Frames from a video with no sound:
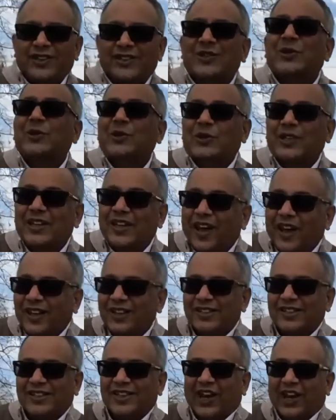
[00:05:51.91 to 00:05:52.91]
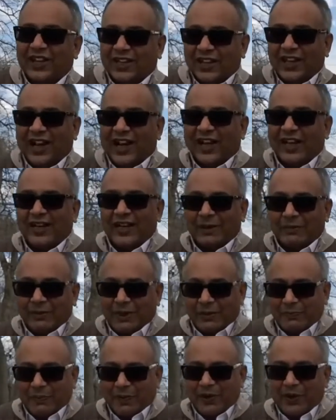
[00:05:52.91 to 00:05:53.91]
scrutinize the underlying
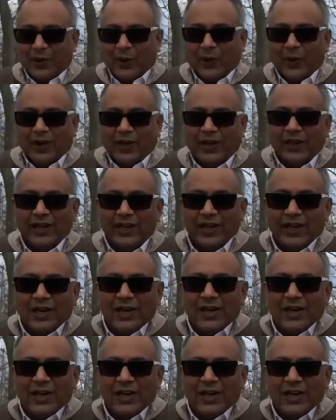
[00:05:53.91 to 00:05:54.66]
MLP holding,